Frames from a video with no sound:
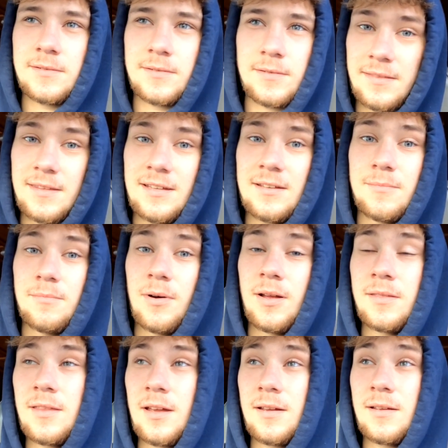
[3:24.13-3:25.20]
I think a
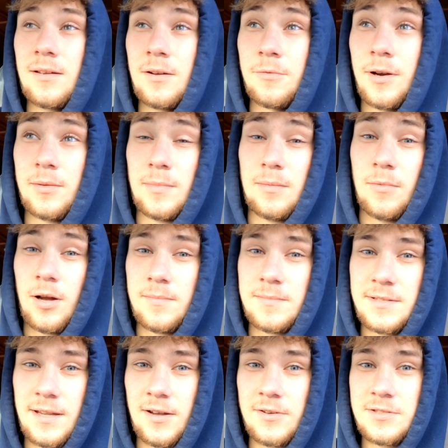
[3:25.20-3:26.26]
month at, around my
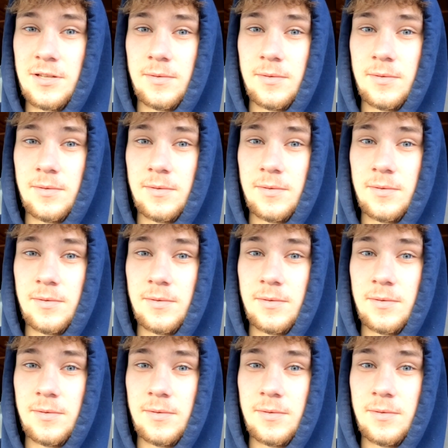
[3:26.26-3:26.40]
mom's house.